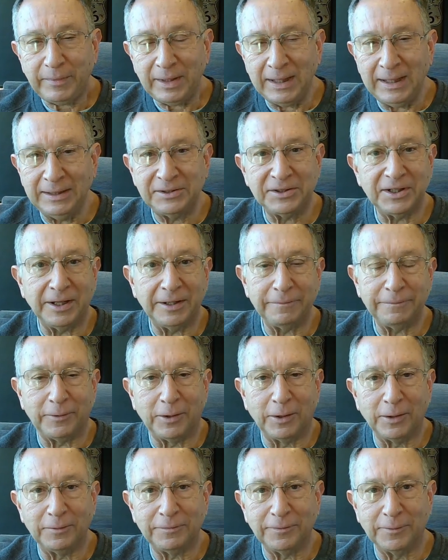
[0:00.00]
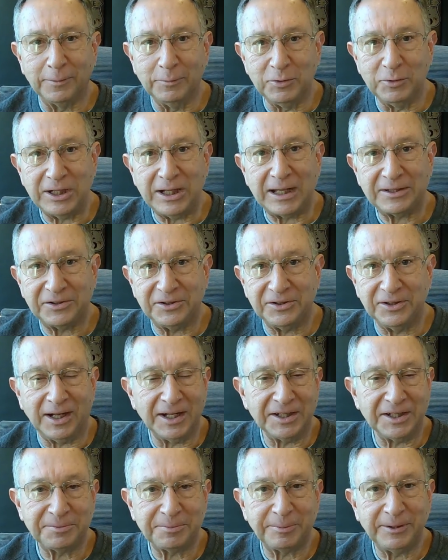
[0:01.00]
It's not far from Jackson
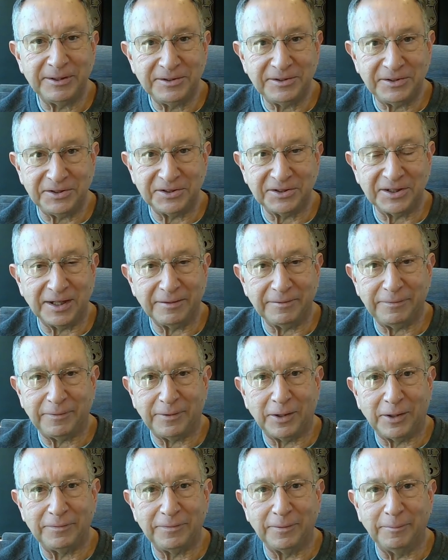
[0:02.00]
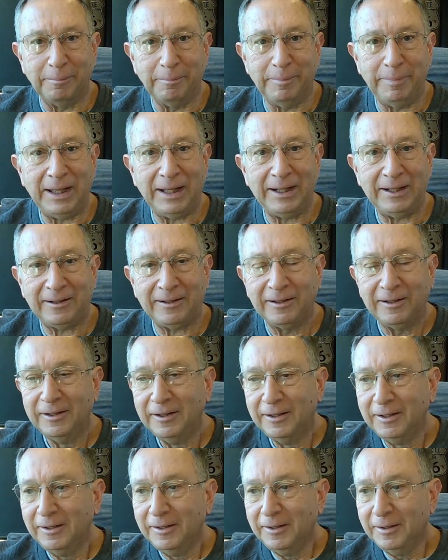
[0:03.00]
Hot Springs. It's not far from Bannack,
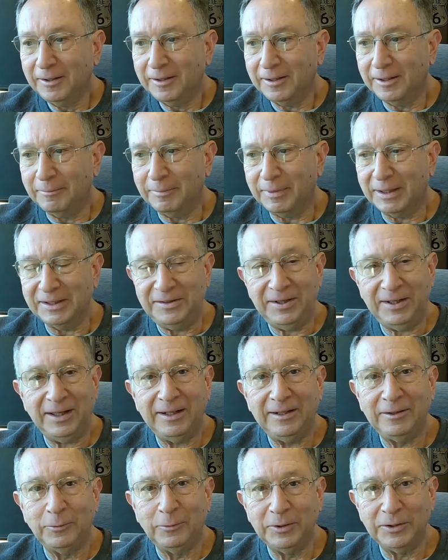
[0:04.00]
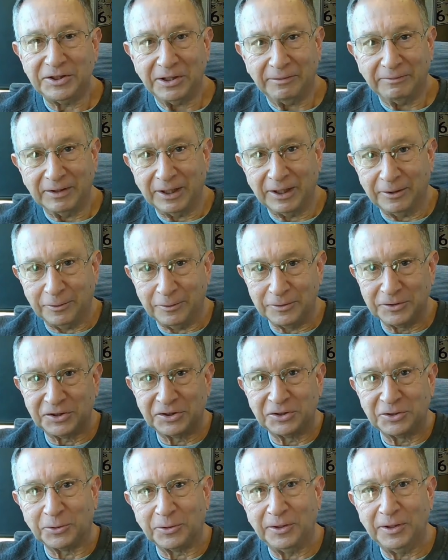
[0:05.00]
Montana, which I've got a whole
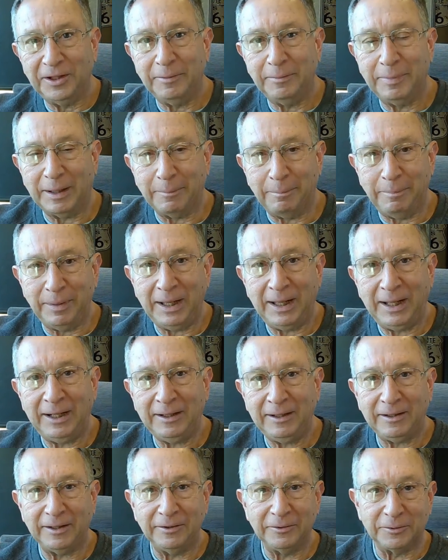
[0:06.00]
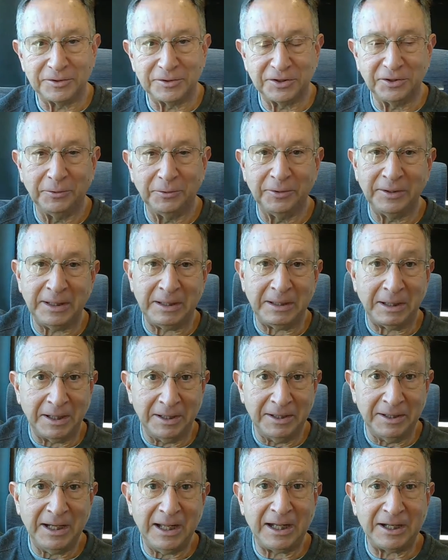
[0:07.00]
story about Bannack, and also
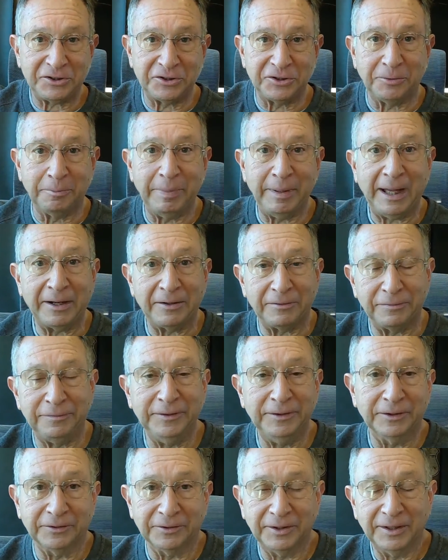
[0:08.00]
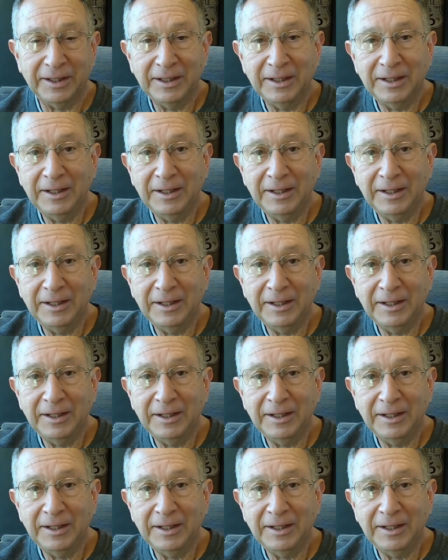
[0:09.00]
a national battlefield.